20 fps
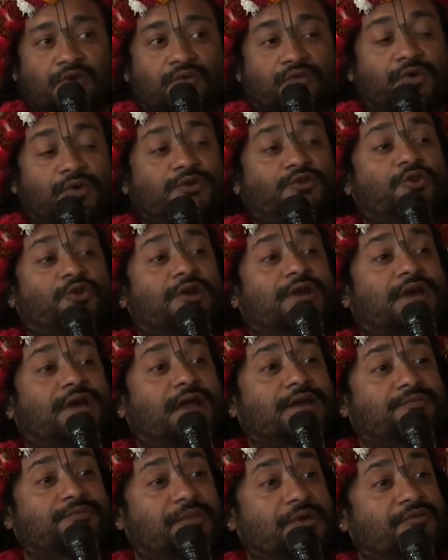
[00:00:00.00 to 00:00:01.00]
Which will
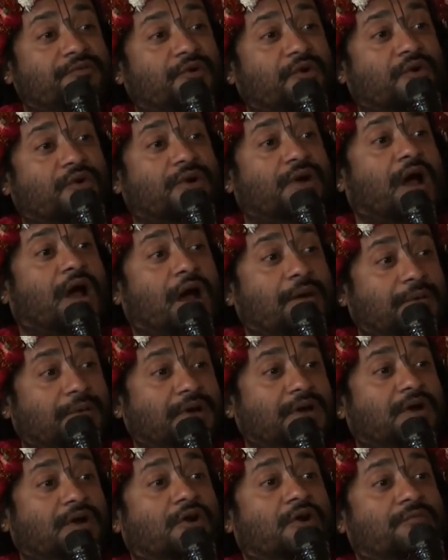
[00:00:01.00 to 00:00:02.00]
get before,
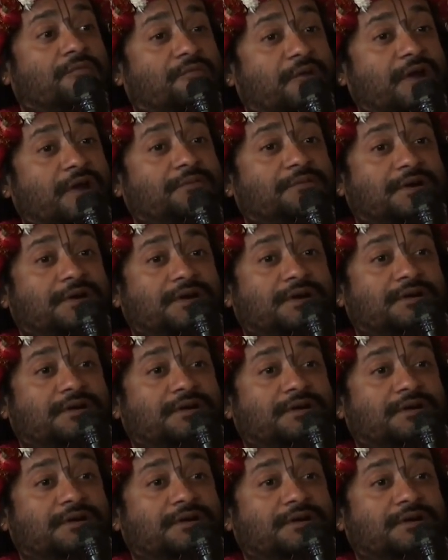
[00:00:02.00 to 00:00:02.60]
Nama or prema?